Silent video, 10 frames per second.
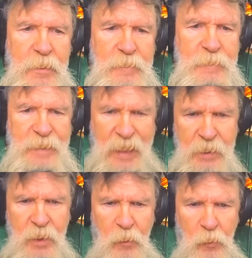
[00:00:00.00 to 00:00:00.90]
they
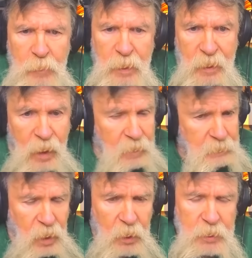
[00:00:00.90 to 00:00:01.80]
do, but not
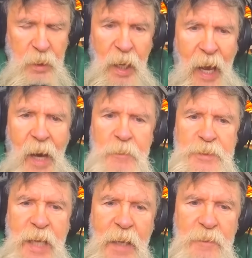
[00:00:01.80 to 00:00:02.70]
much
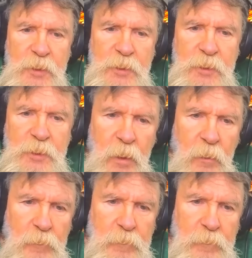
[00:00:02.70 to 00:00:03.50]
outside the studio.